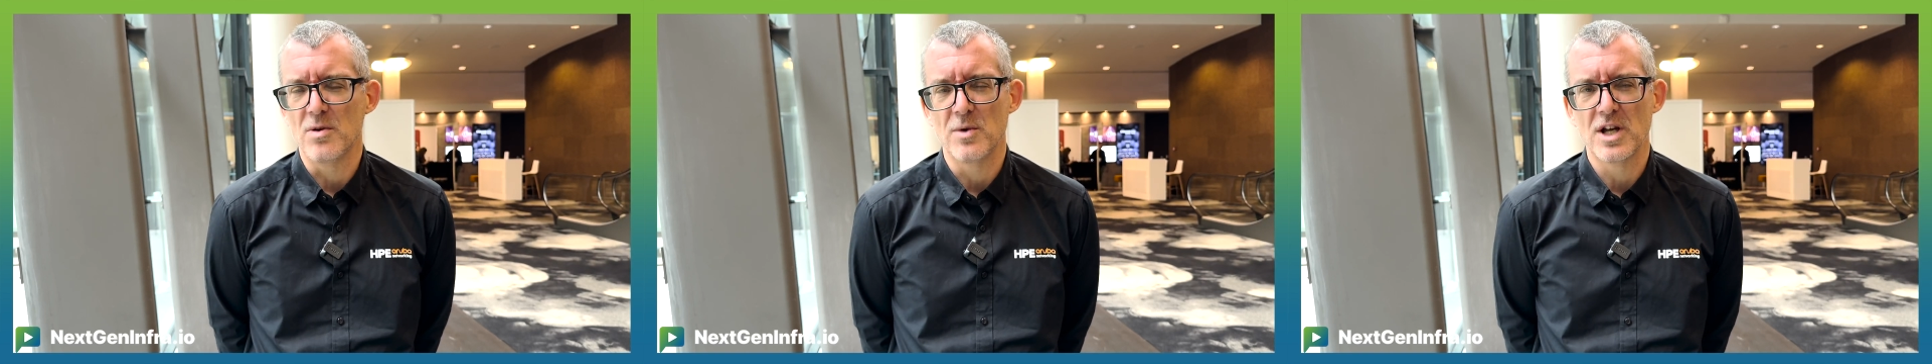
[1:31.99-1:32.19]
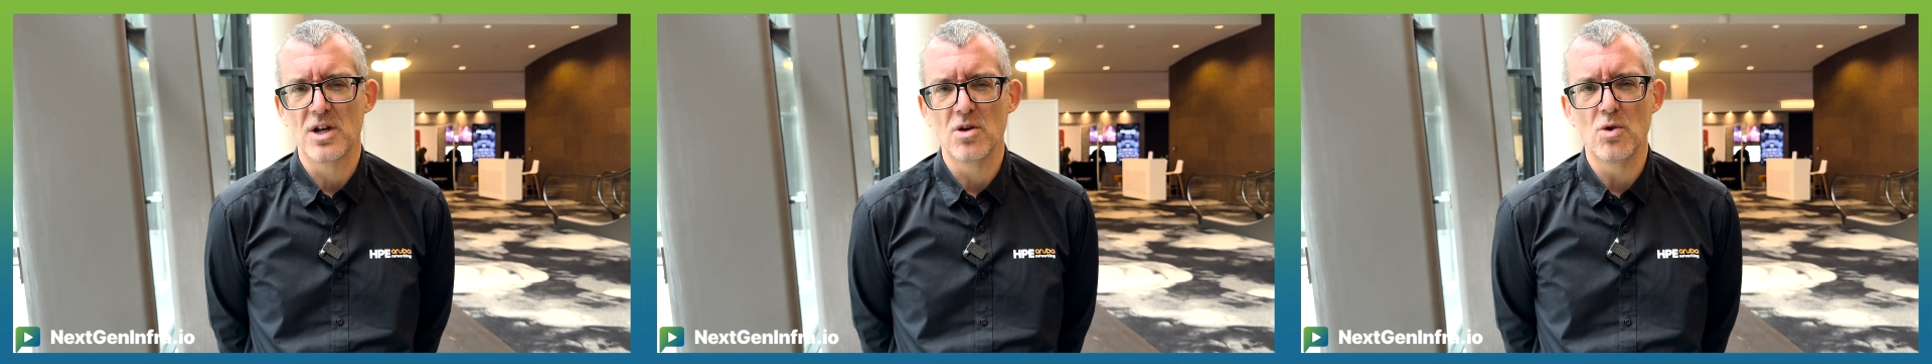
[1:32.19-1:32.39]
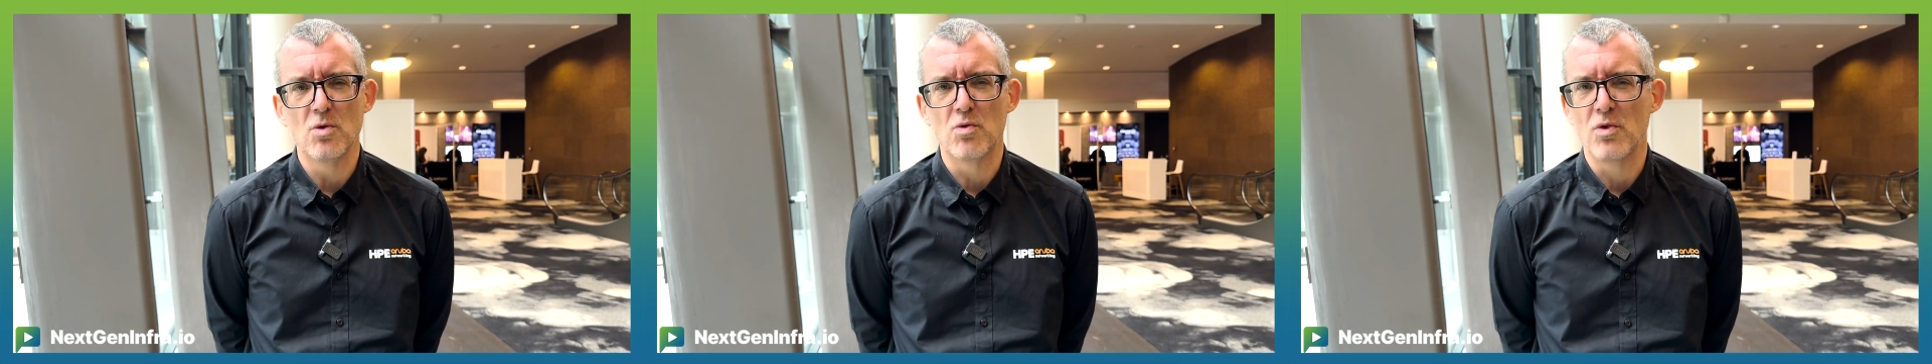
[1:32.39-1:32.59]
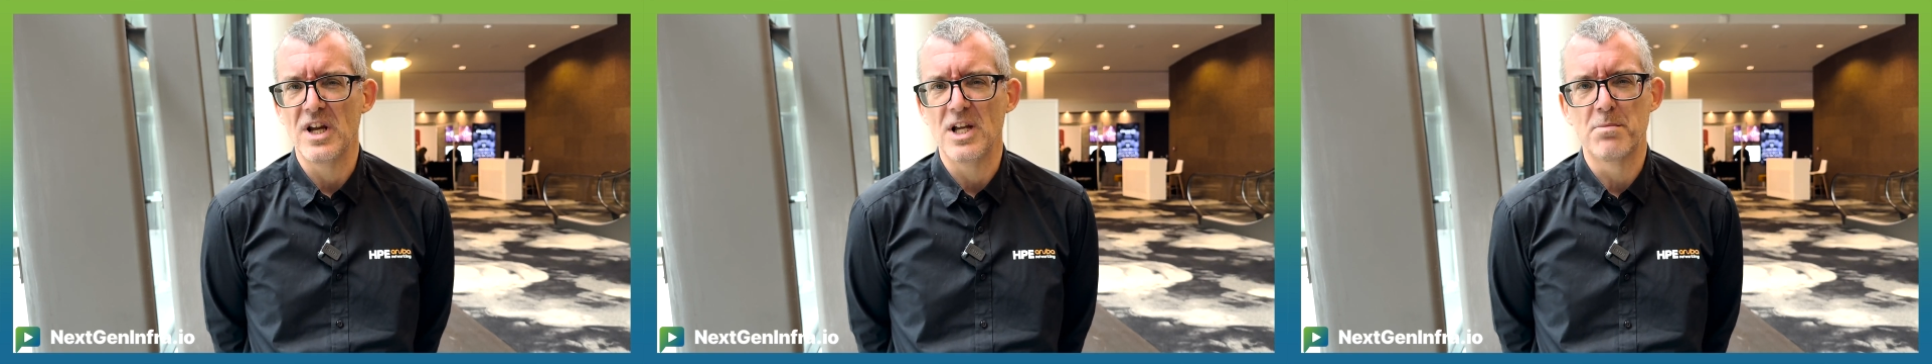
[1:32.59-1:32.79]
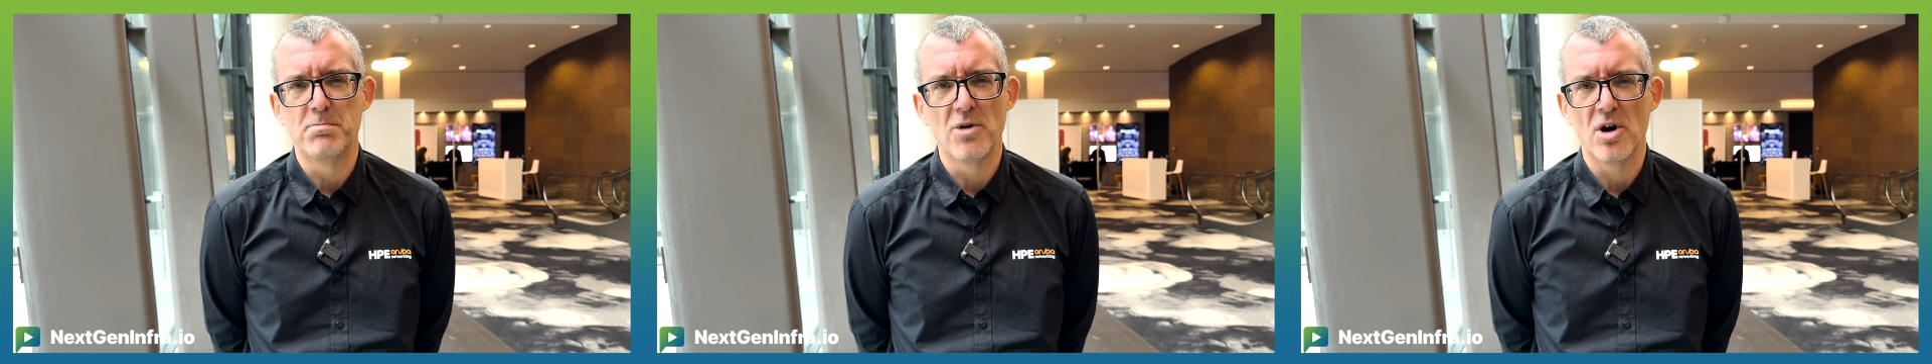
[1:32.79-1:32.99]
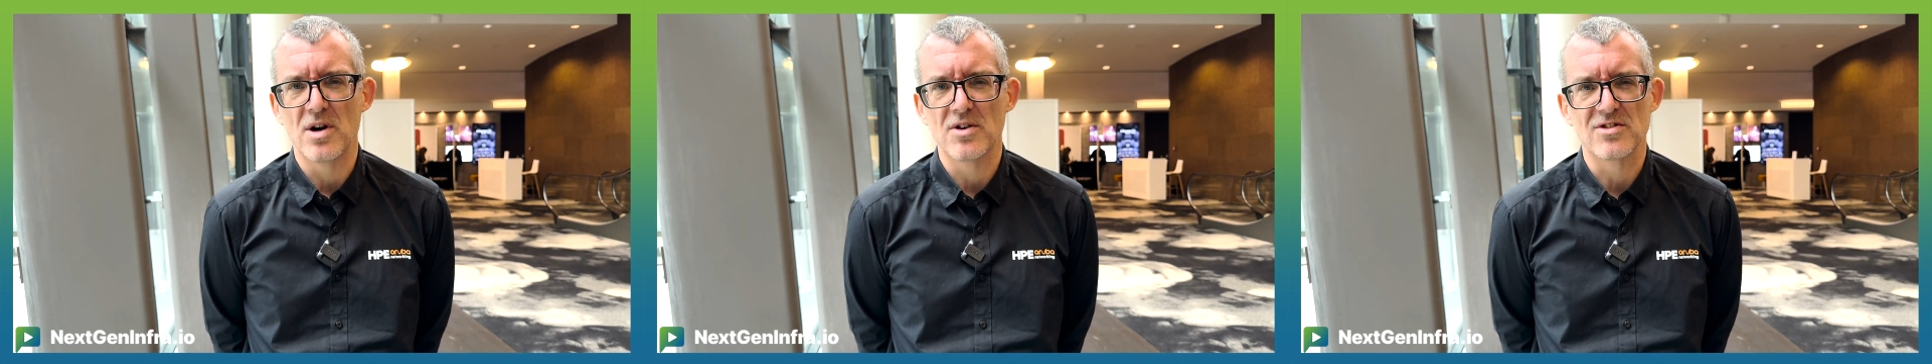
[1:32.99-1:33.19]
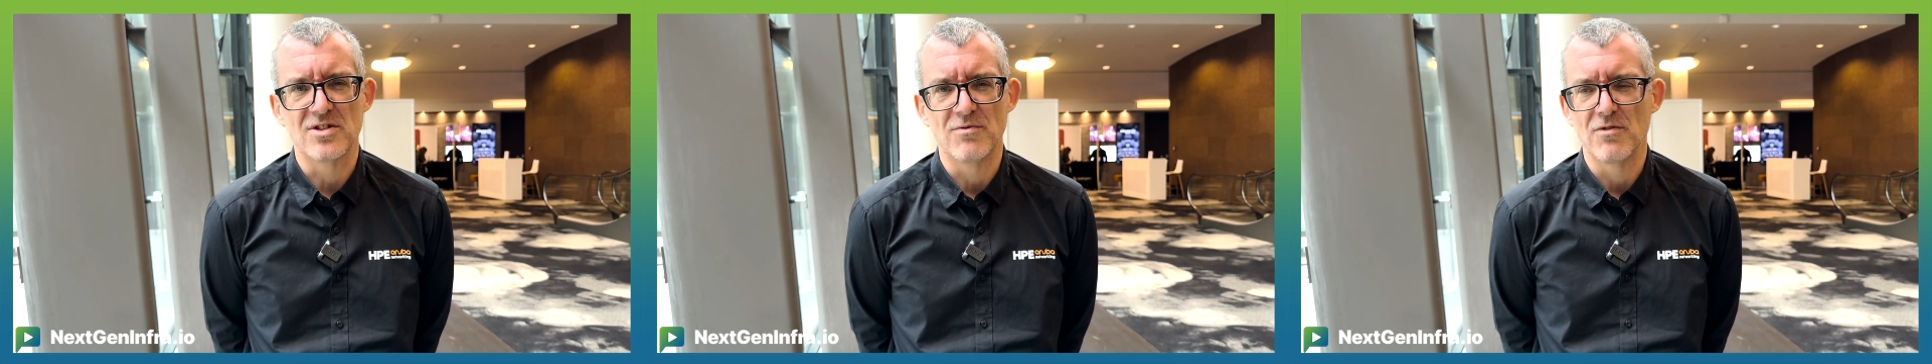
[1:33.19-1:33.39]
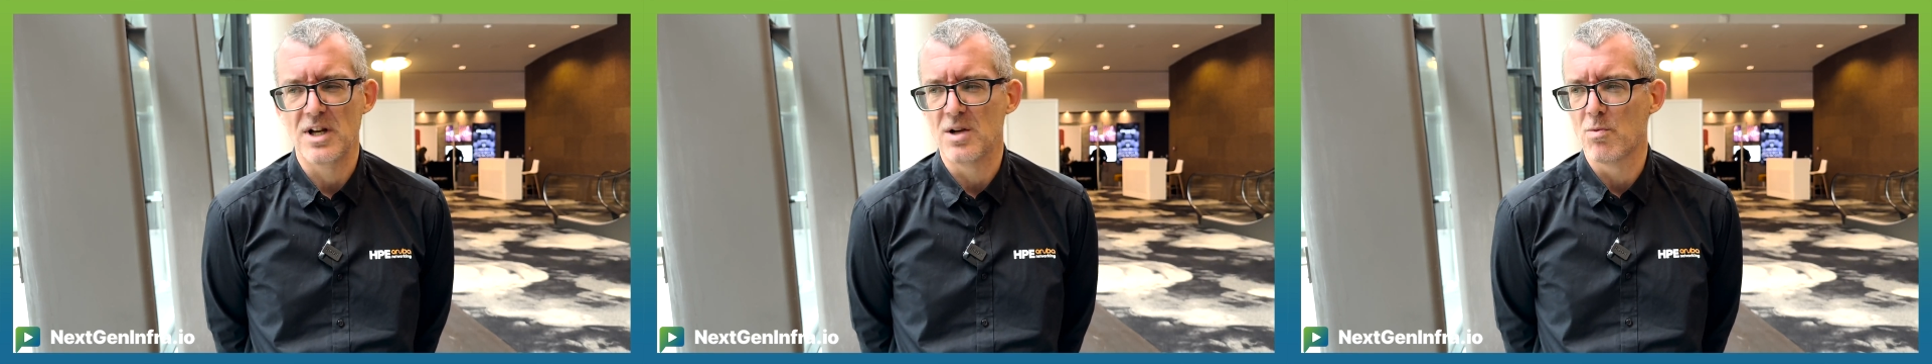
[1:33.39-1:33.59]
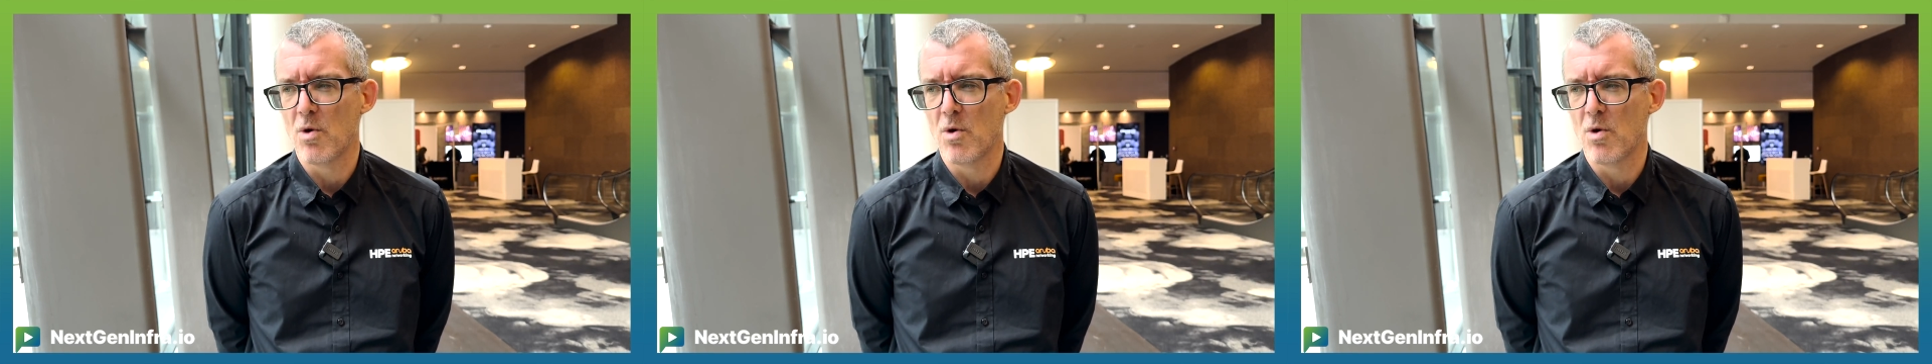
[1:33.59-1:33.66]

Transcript: we can all read books and read